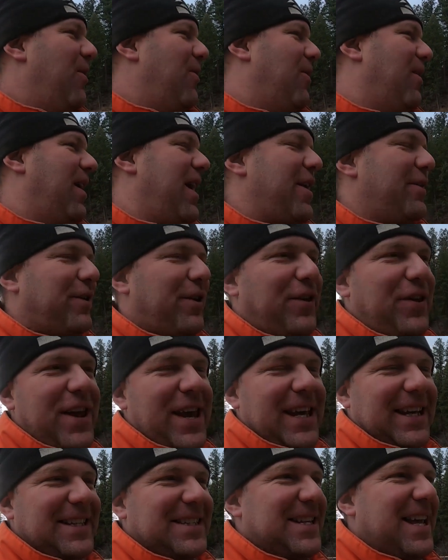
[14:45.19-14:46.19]
or other
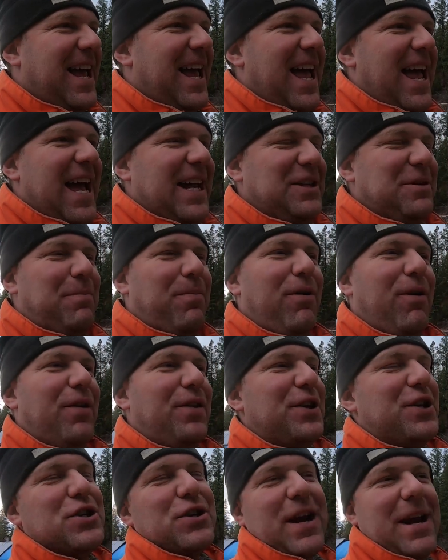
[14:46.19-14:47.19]
things, and you
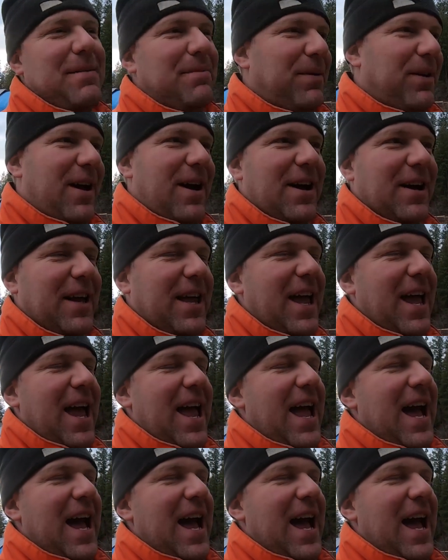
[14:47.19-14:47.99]
pull the drain plug,